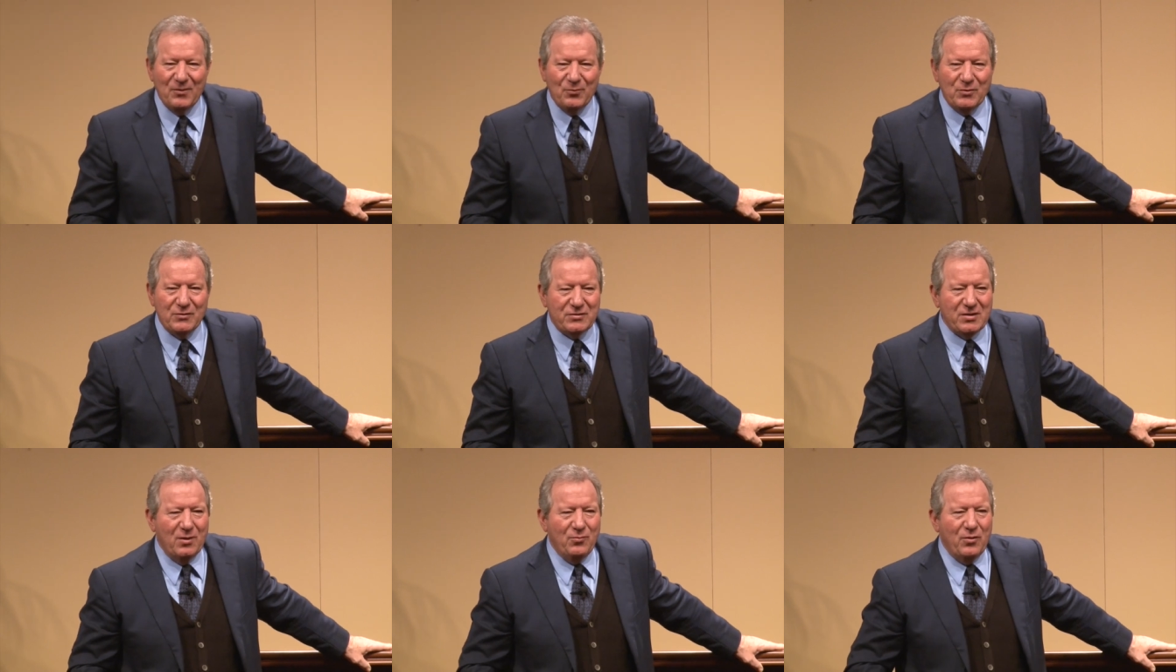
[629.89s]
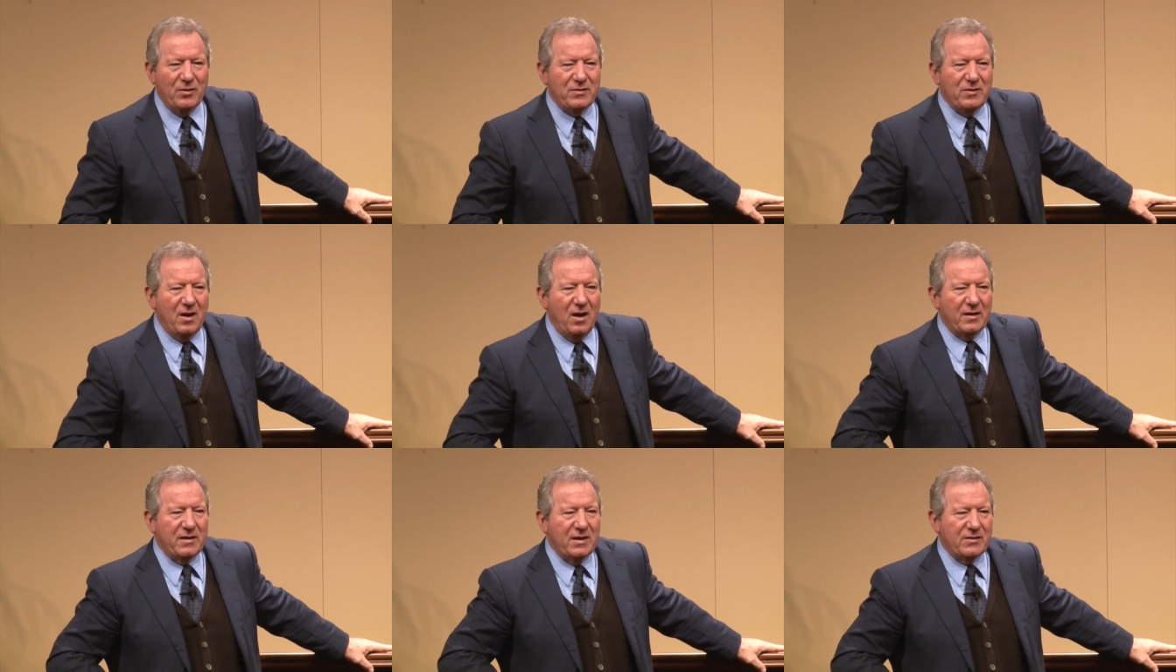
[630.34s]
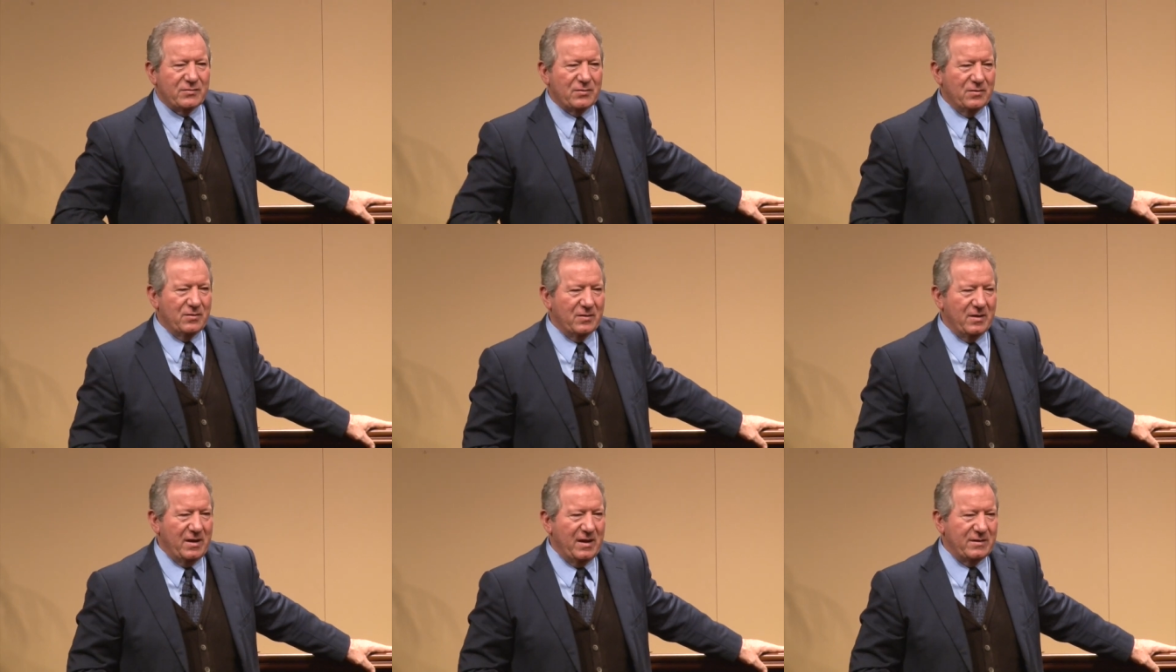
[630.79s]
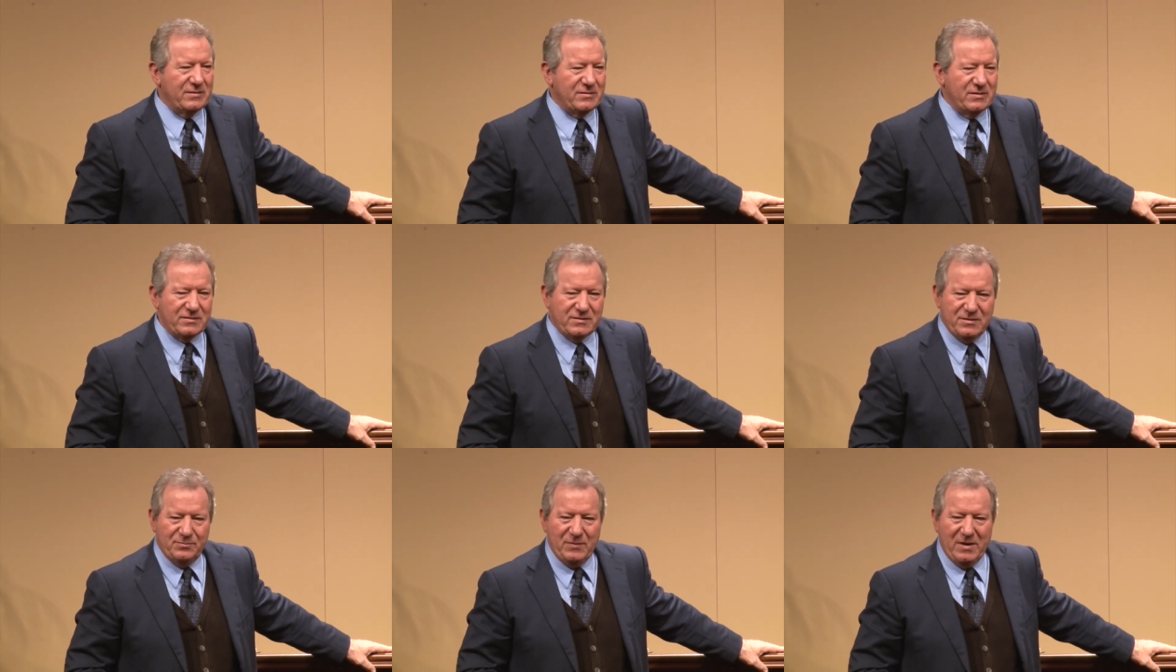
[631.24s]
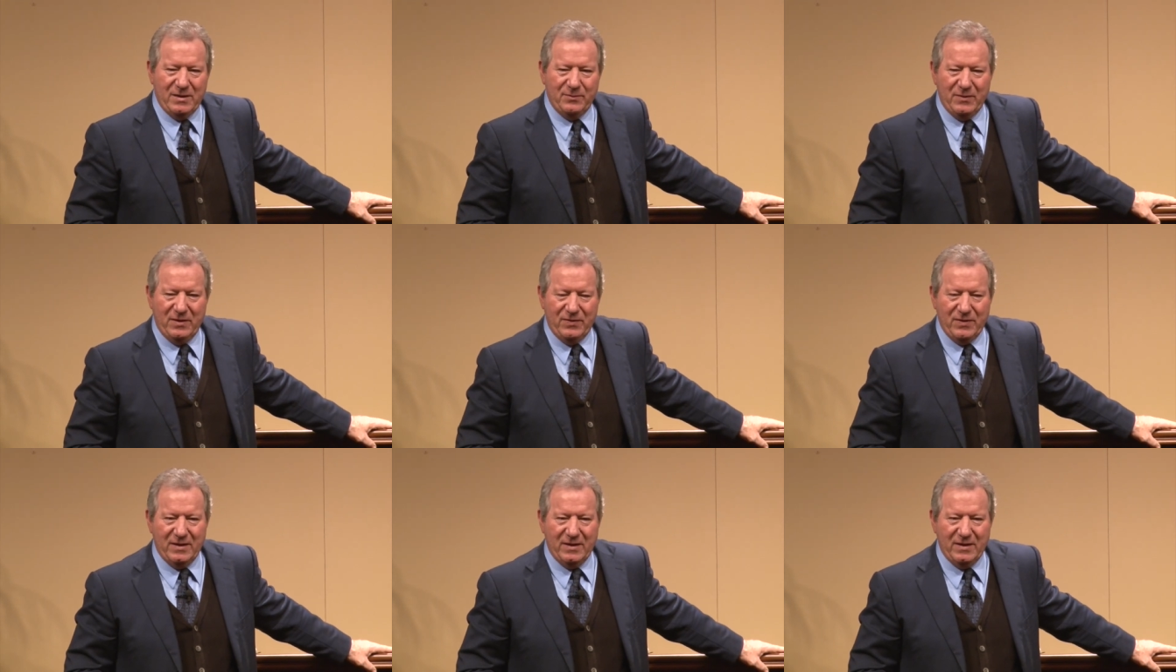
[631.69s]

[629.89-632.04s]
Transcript: Would someone nod his or her head just to make me